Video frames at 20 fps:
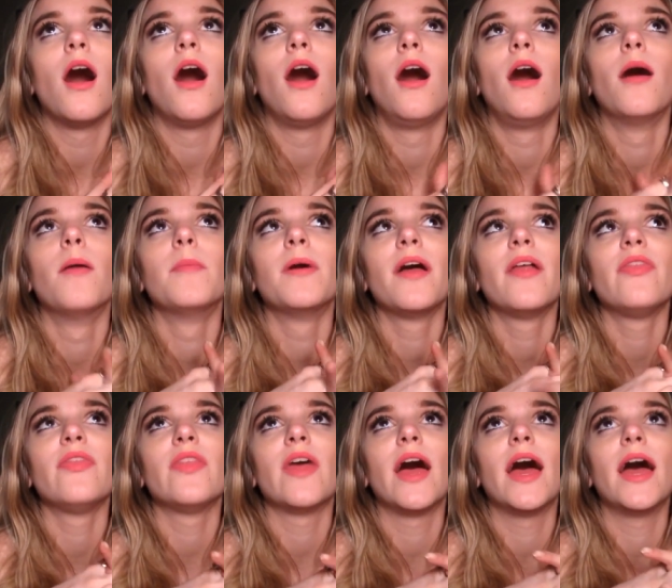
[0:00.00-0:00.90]
Um,
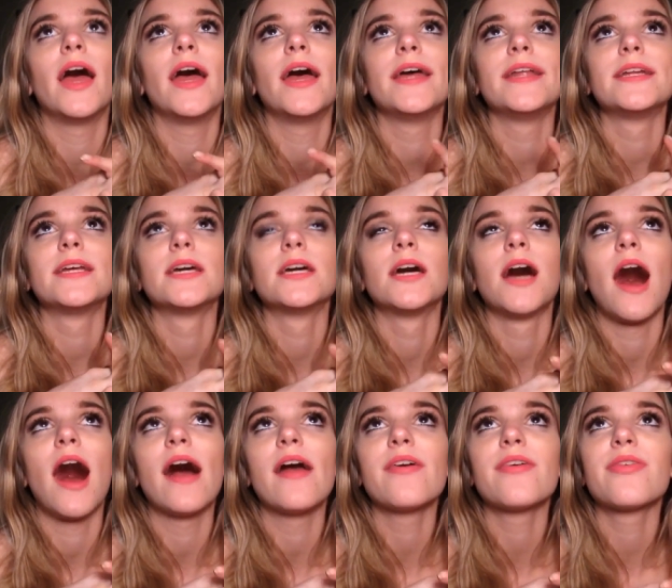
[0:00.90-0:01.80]
and then
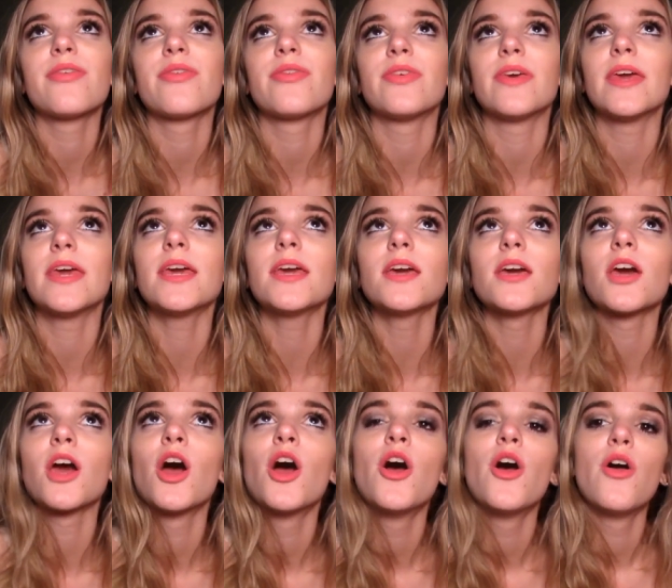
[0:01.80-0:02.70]
I
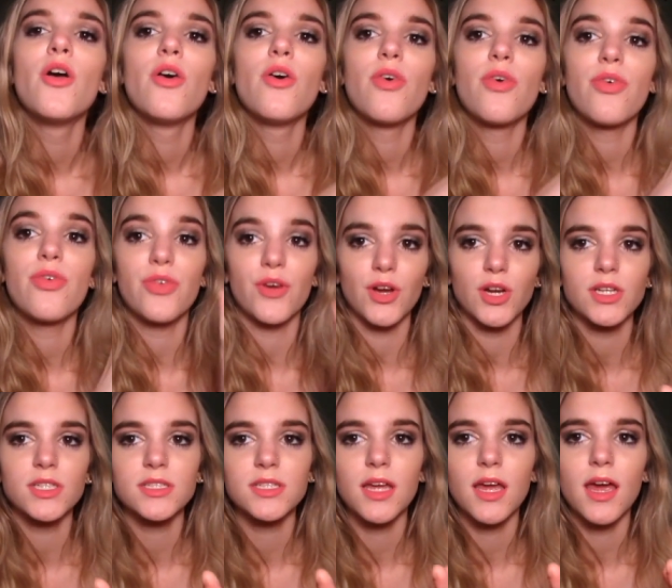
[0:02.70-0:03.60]
think
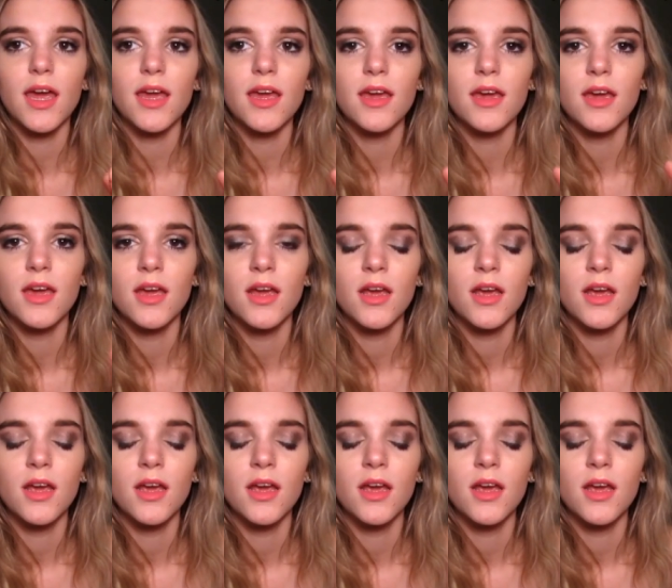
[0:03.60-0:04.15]
Thursday,